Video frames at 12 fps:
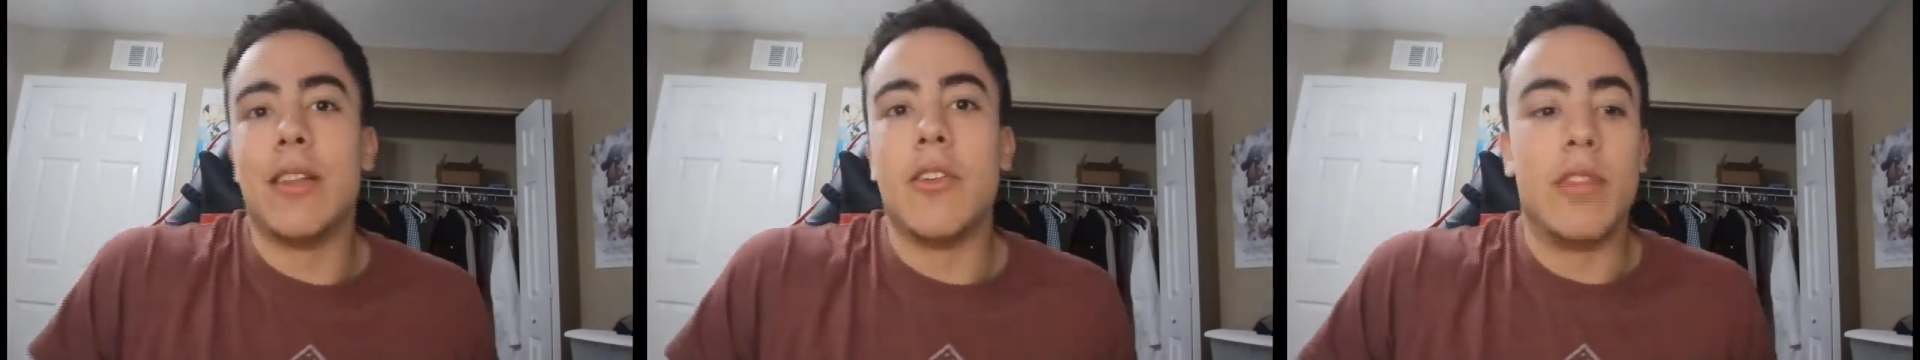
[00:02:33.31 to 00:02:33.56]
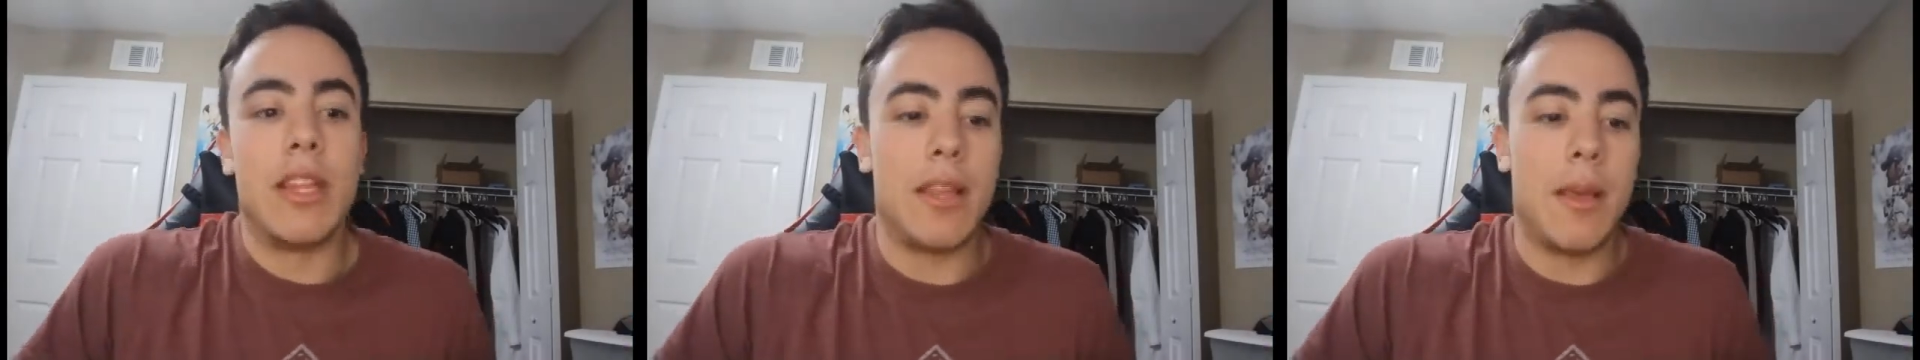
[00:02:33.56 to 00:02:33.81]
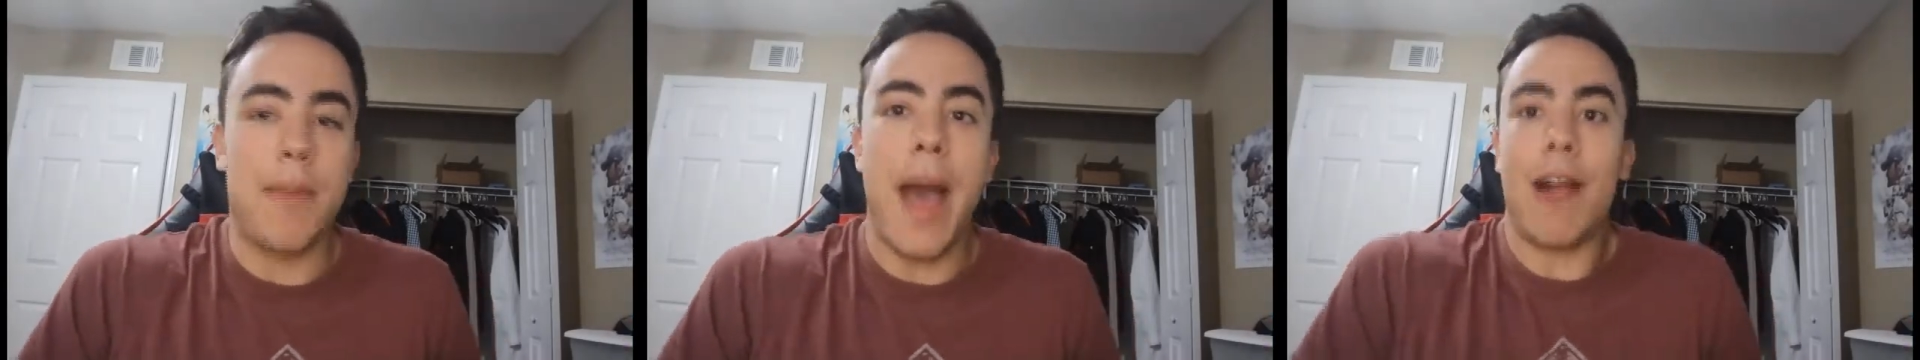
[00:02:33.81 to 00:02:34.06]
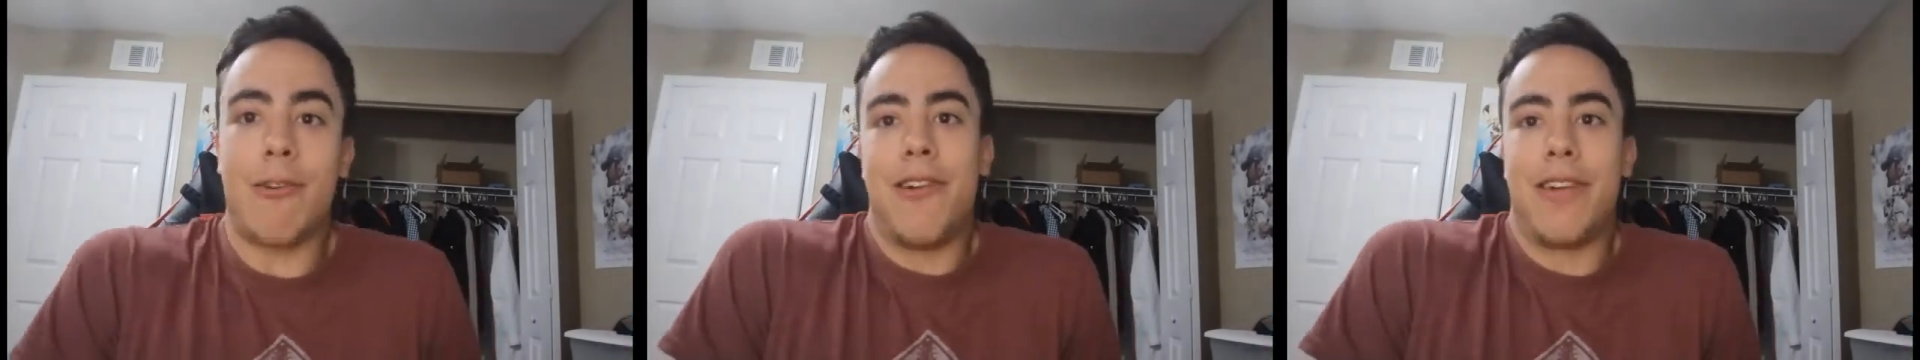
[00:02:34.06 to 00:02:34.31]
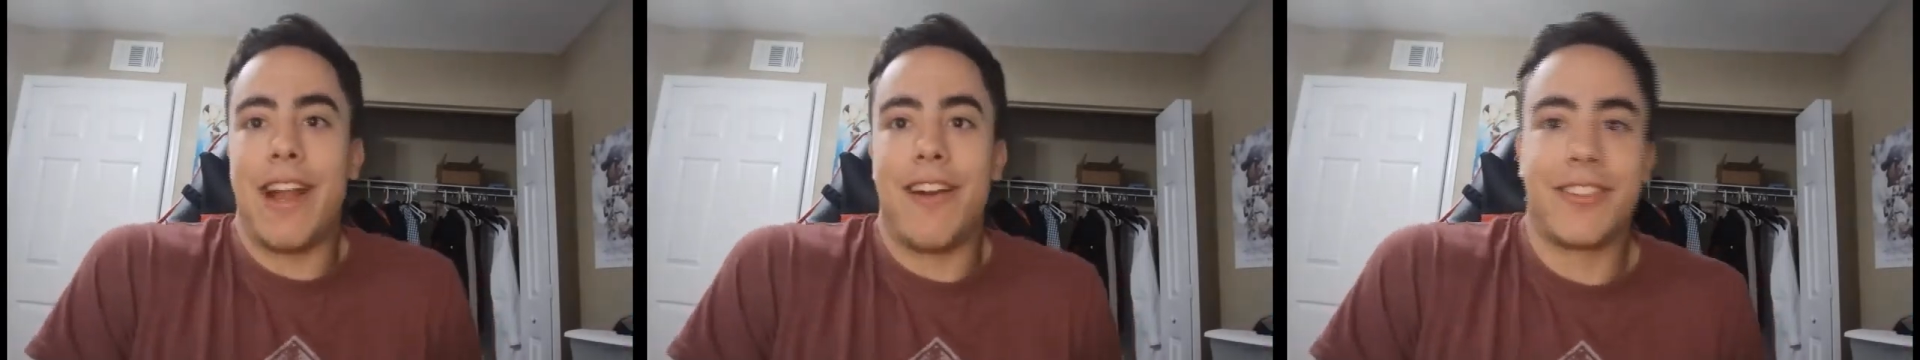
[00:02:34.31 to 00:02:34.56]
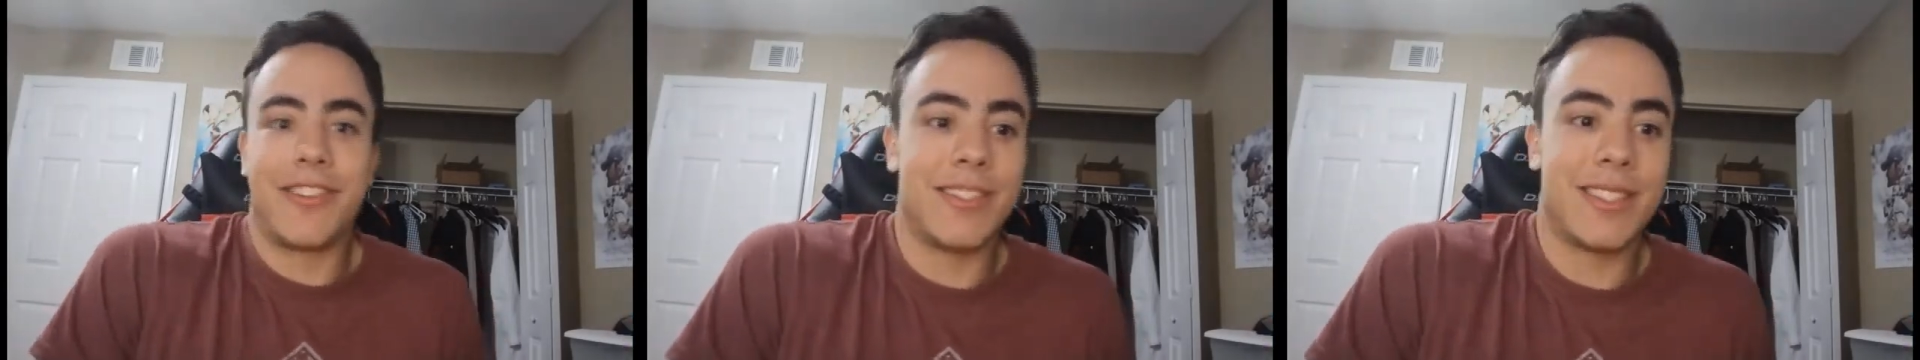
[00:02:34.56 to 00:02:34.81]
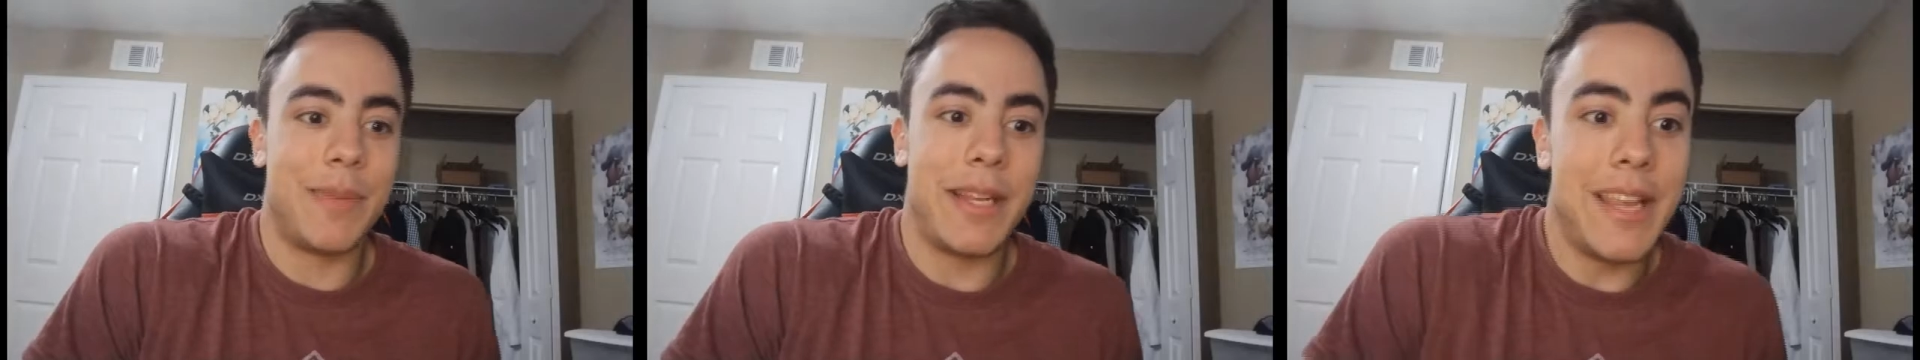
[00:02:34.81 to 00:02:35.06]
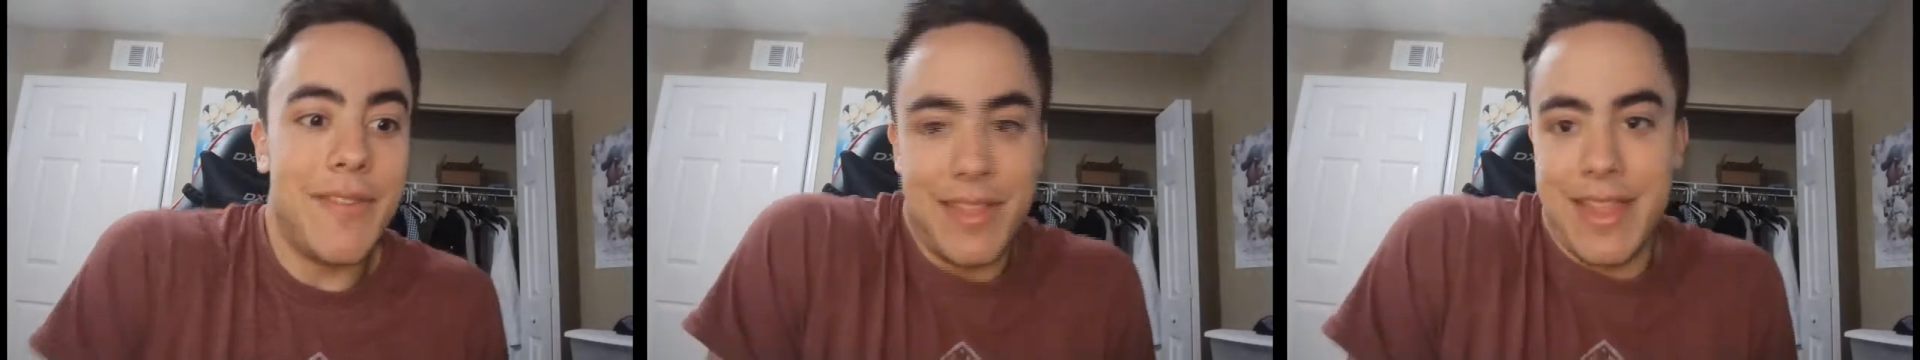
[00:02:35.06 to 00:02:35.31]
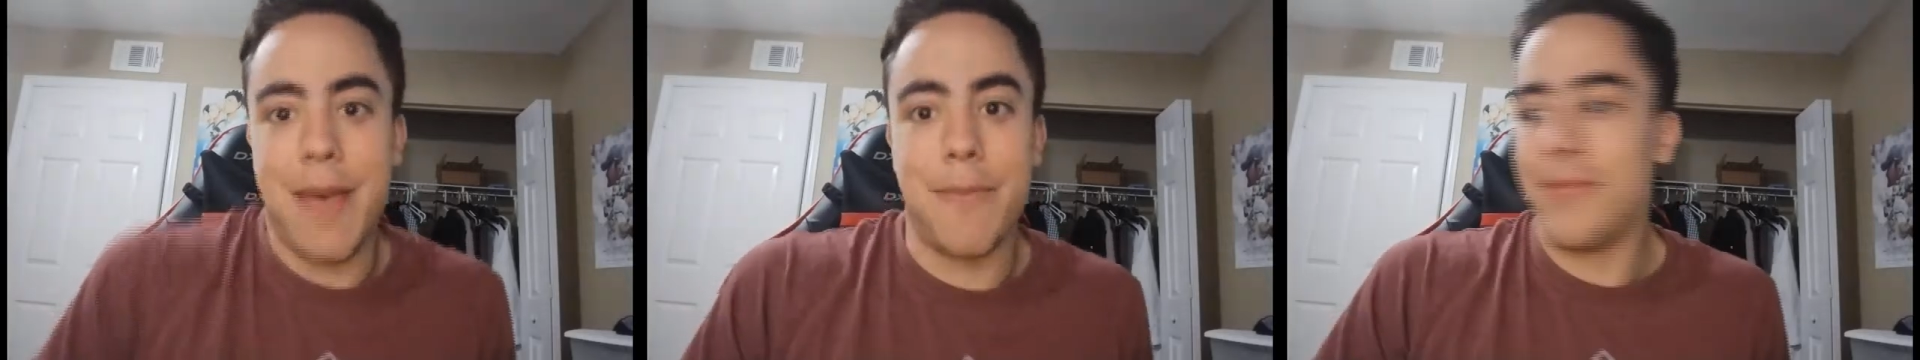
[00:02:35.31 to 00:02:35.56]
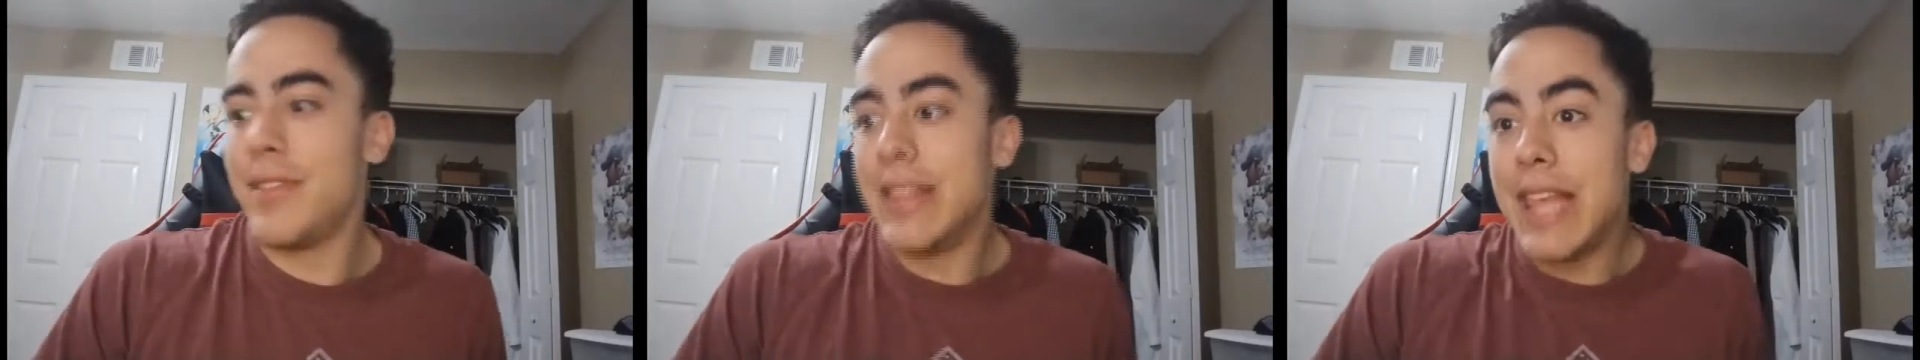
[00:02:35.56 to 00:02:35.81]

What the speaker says: the background characters, but even them,